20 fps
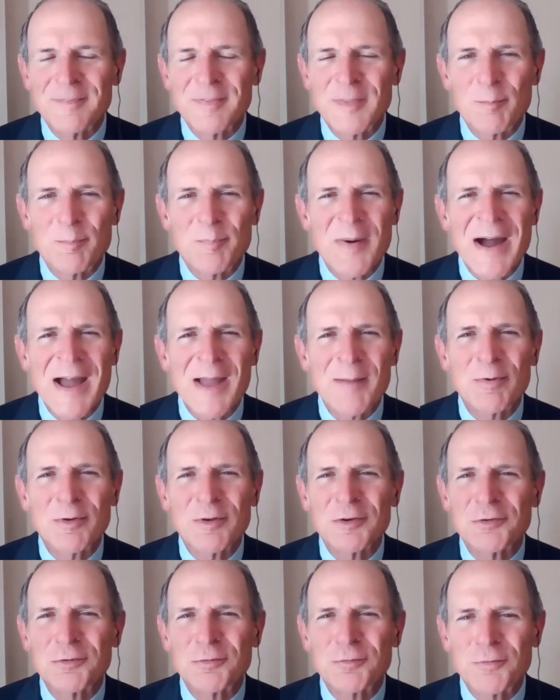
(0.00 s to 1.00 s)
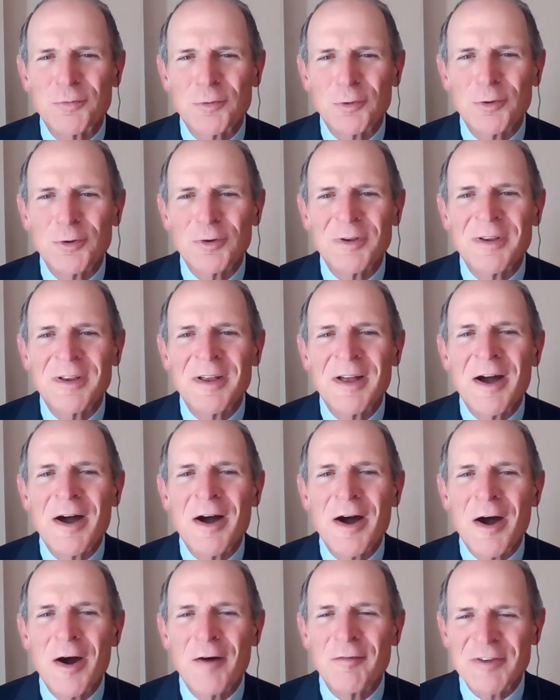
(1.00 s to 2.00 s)
The Bible is full
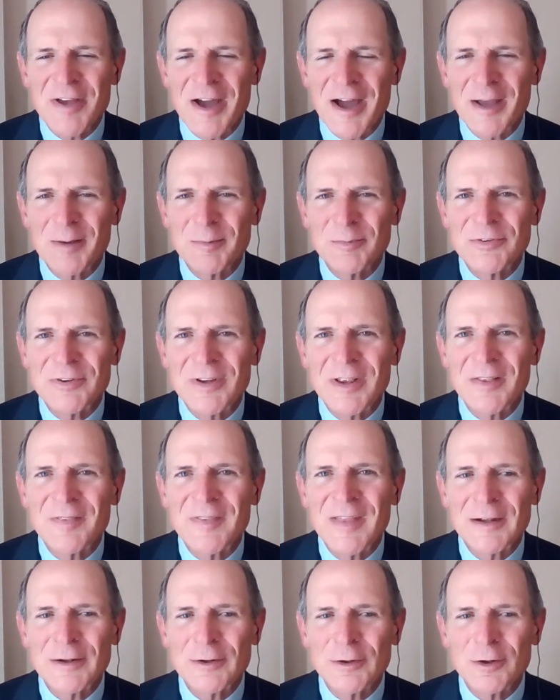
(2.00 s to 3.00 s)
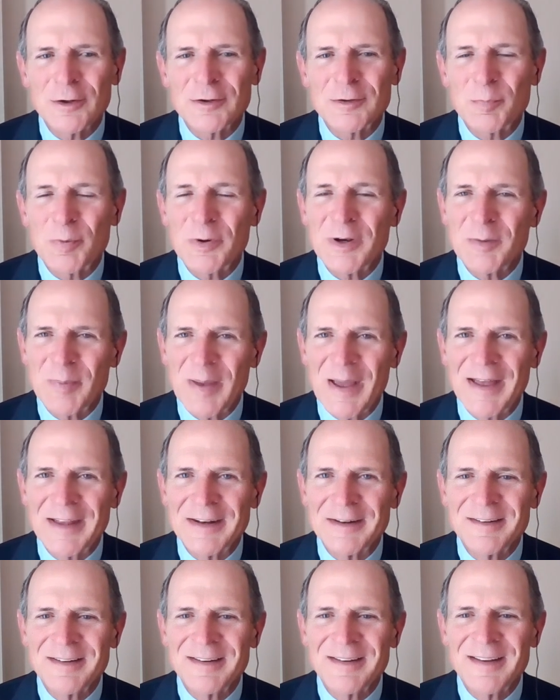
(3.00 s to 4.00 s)
of times that looked pretty
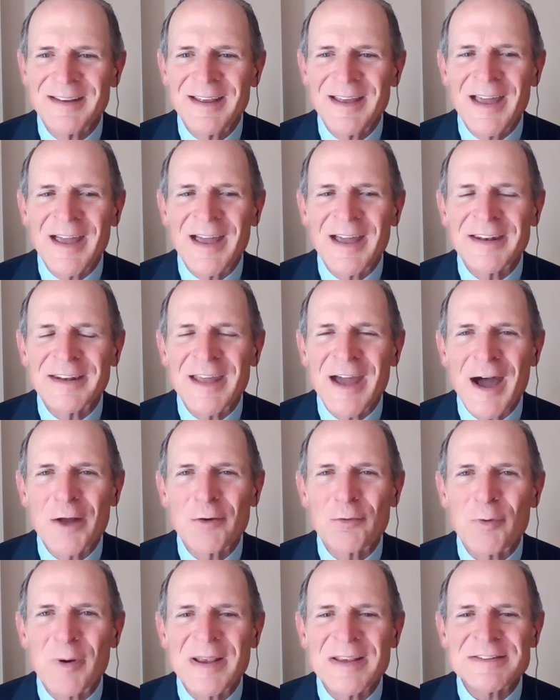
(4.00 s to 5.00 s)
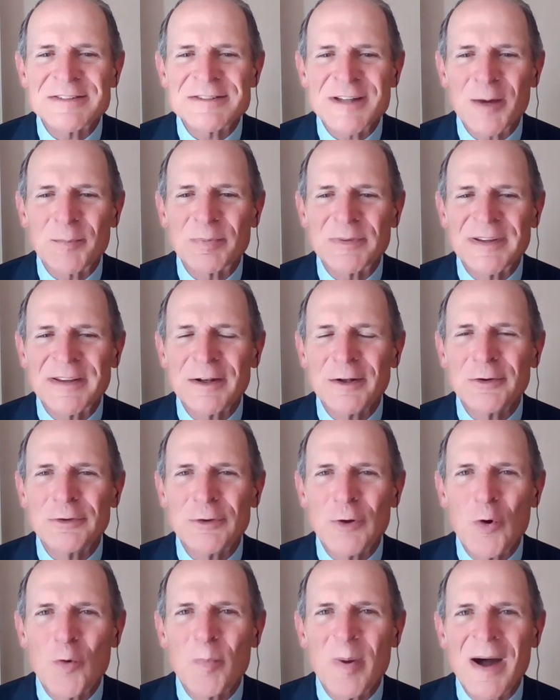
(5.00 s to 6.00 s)
bad, and God raised up
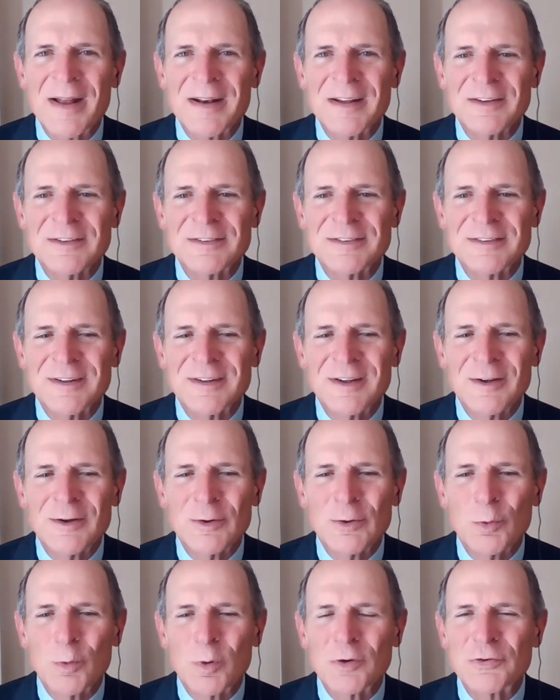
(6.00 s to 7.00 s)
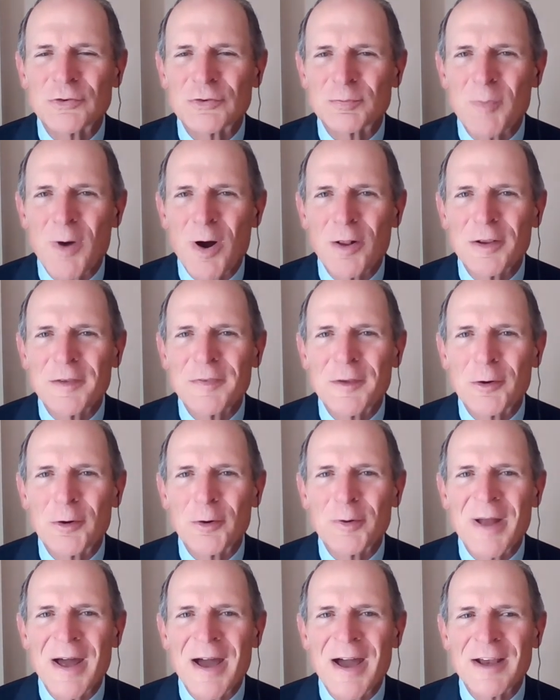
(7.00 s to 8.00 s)
little nobodies who are small in their
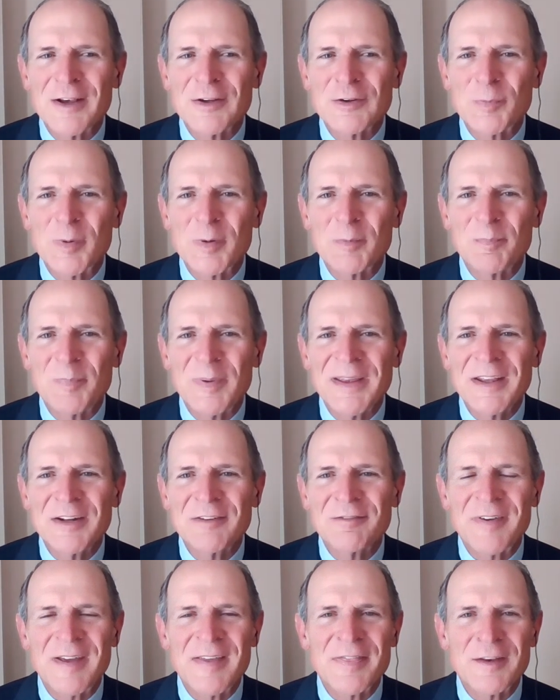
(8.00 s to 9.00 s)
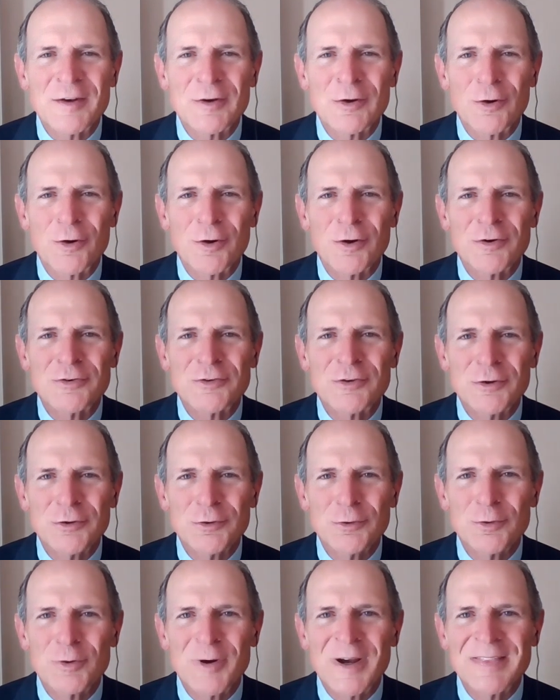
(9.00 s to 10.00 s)
own eyes, but big in faith and courage to
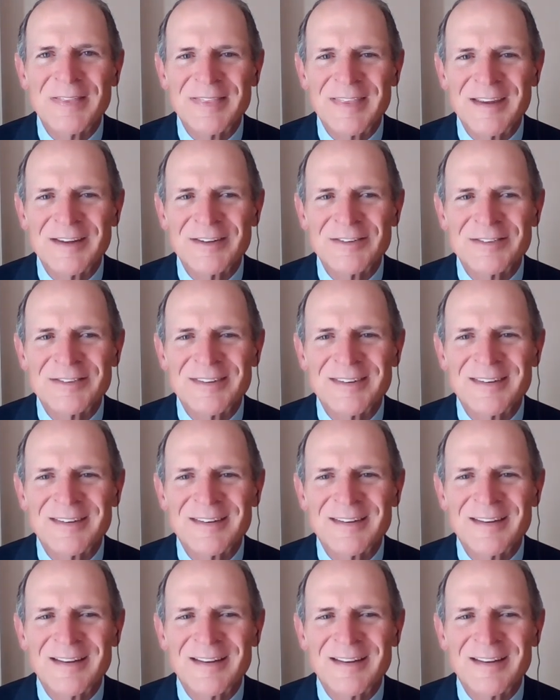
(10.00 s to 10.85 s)
do great things.